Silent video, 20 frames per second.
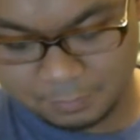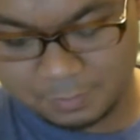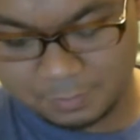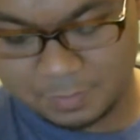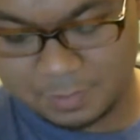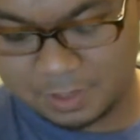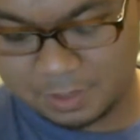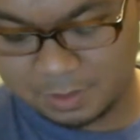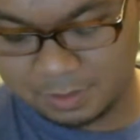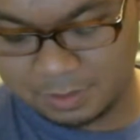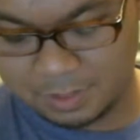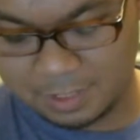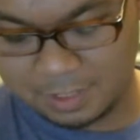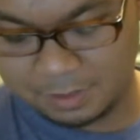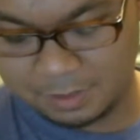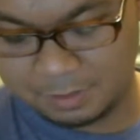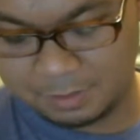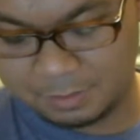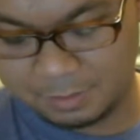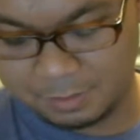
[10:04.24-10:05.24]
So then
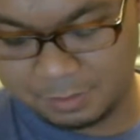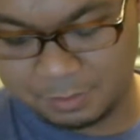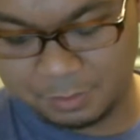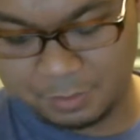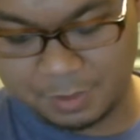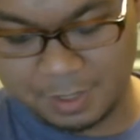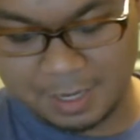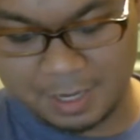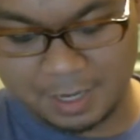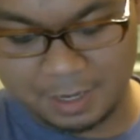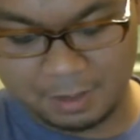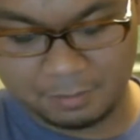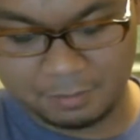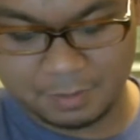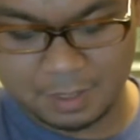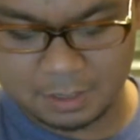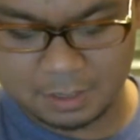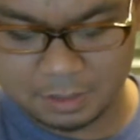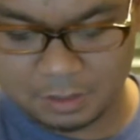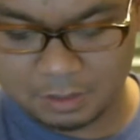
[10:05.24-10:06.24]
you have,
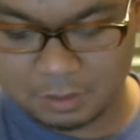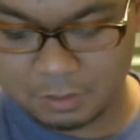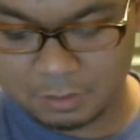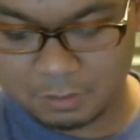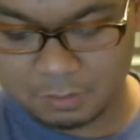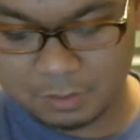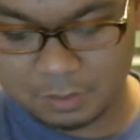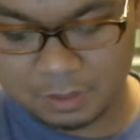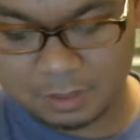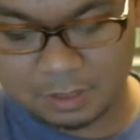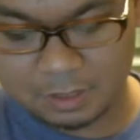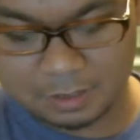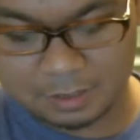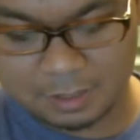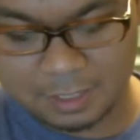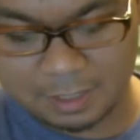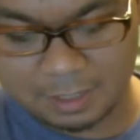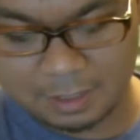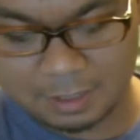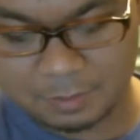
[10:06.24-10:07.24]
actually you don't really need to
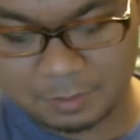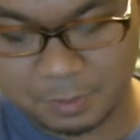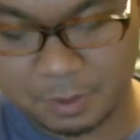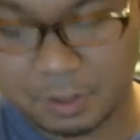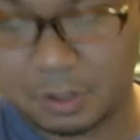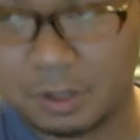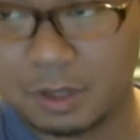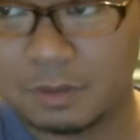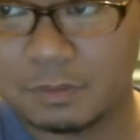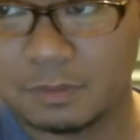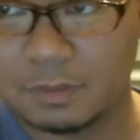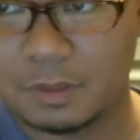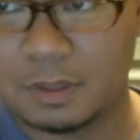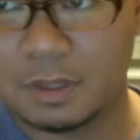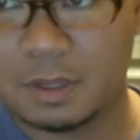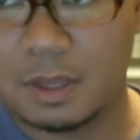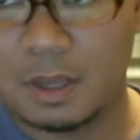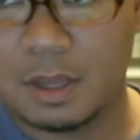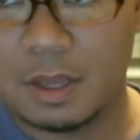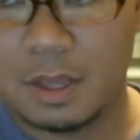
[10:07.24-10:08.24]
take this part off
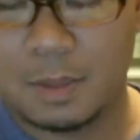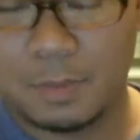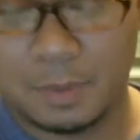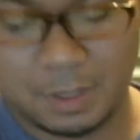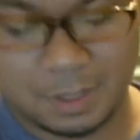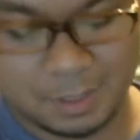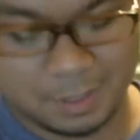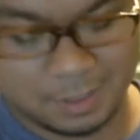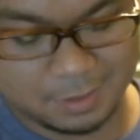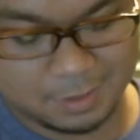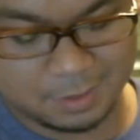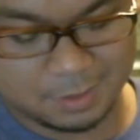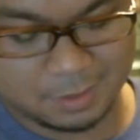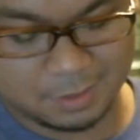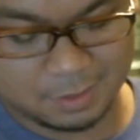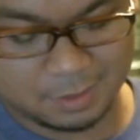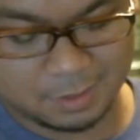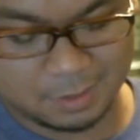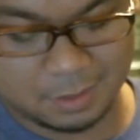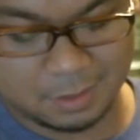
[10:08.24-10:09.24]

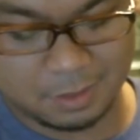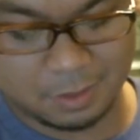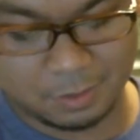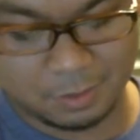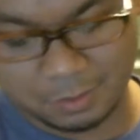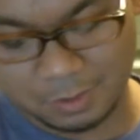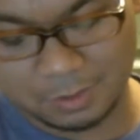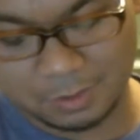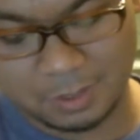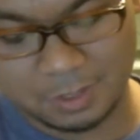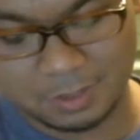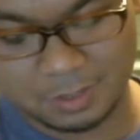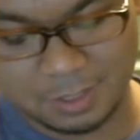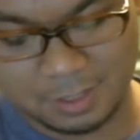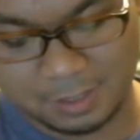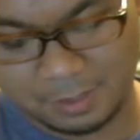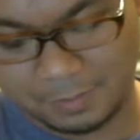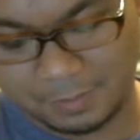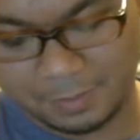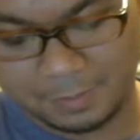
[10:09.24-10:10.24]
because you're going to toss it
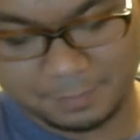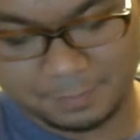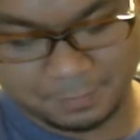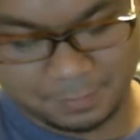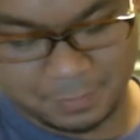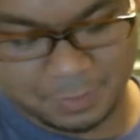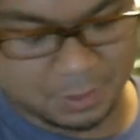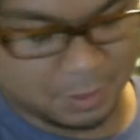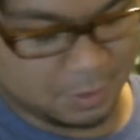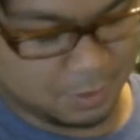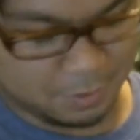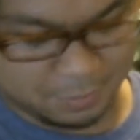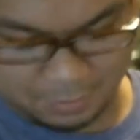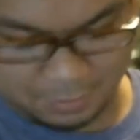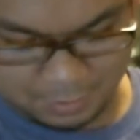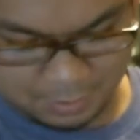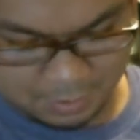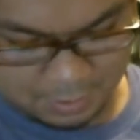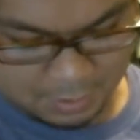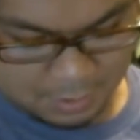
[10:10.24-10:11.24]
anyway. So
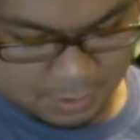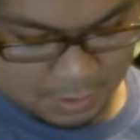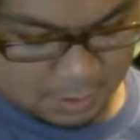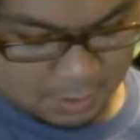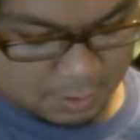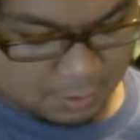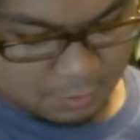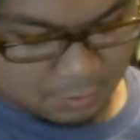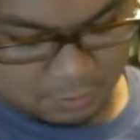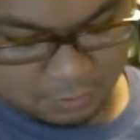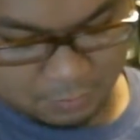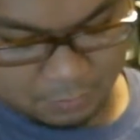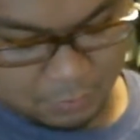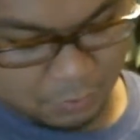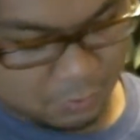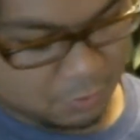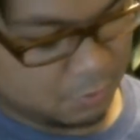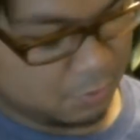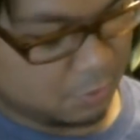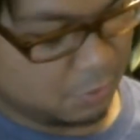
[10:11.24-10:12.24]
There's more
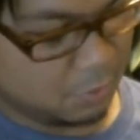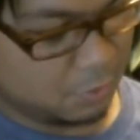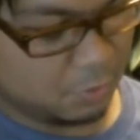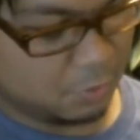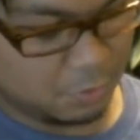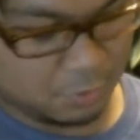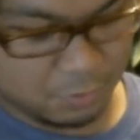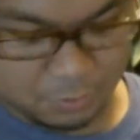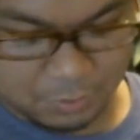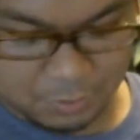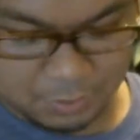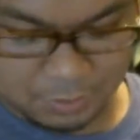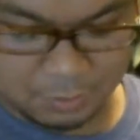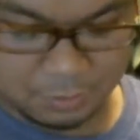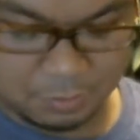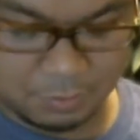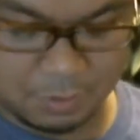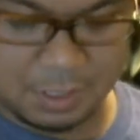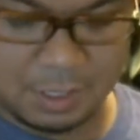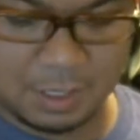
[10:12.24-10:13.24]
screws
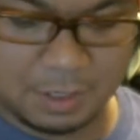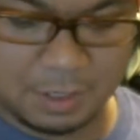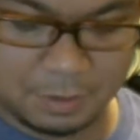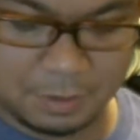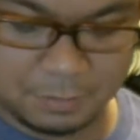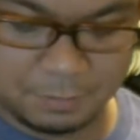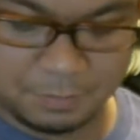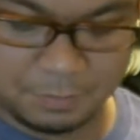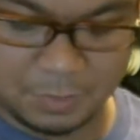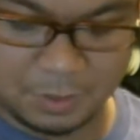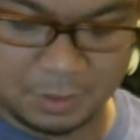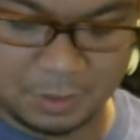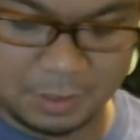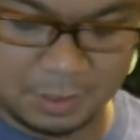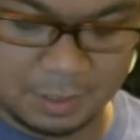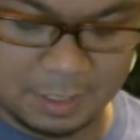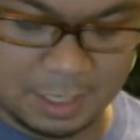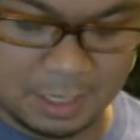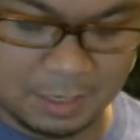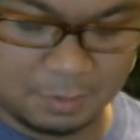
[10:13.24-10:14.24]
right here on the
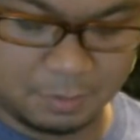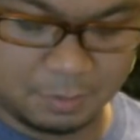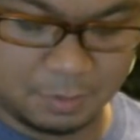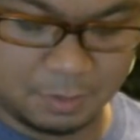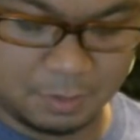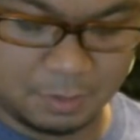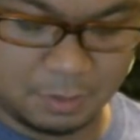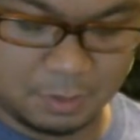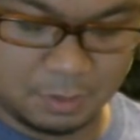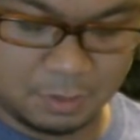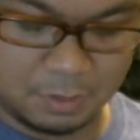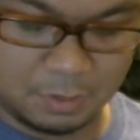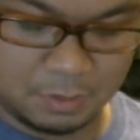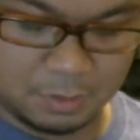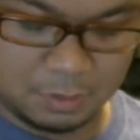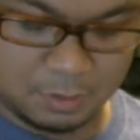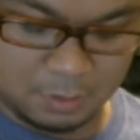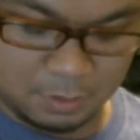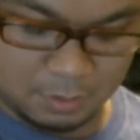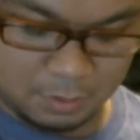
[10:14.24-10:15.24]
top
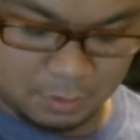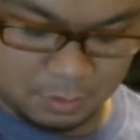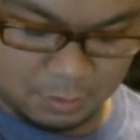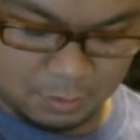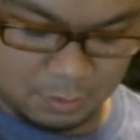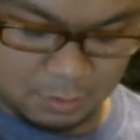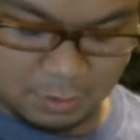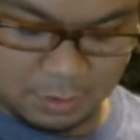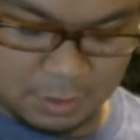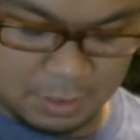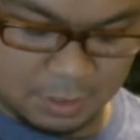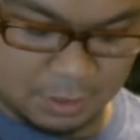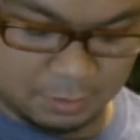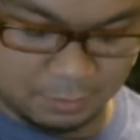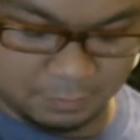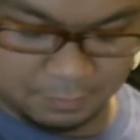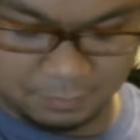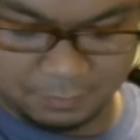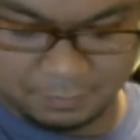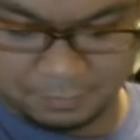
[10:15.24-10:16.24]
of
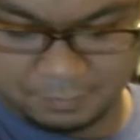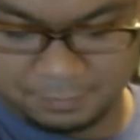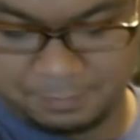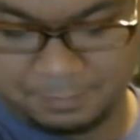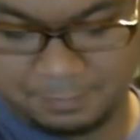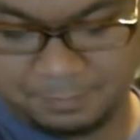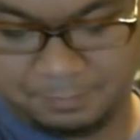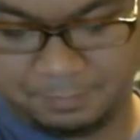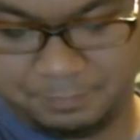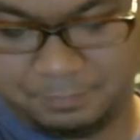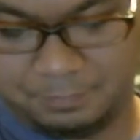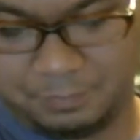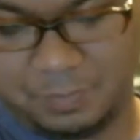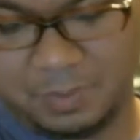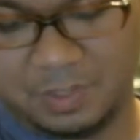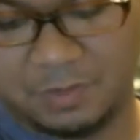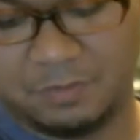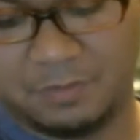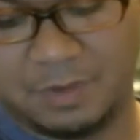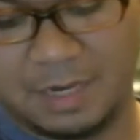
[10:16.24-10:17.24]
the
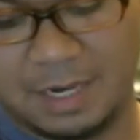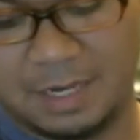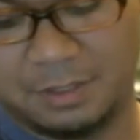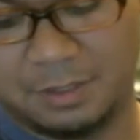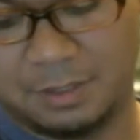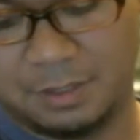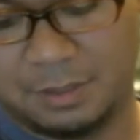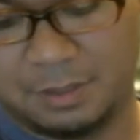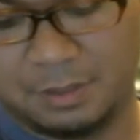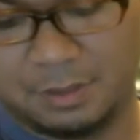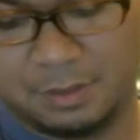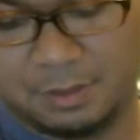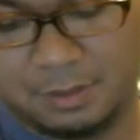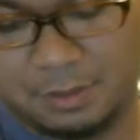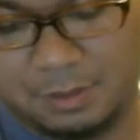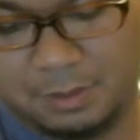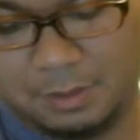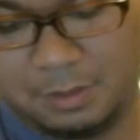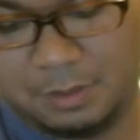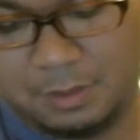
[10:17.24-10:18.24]
visor.
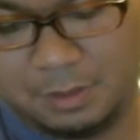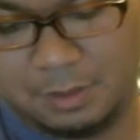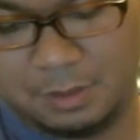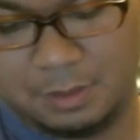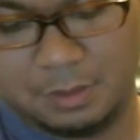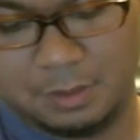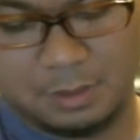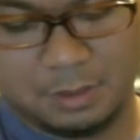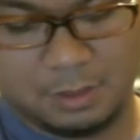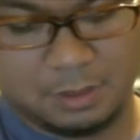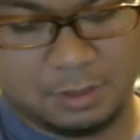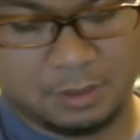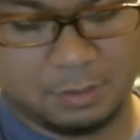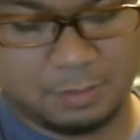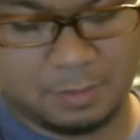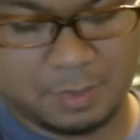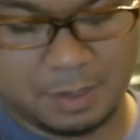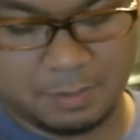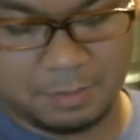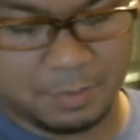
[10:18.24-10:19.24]
So
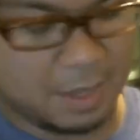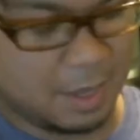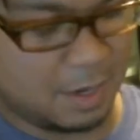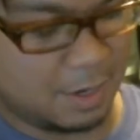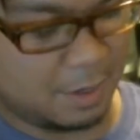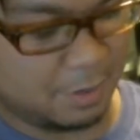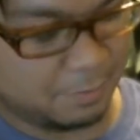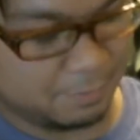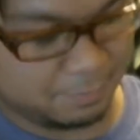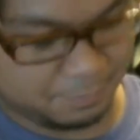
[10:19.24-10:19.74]
pop that out.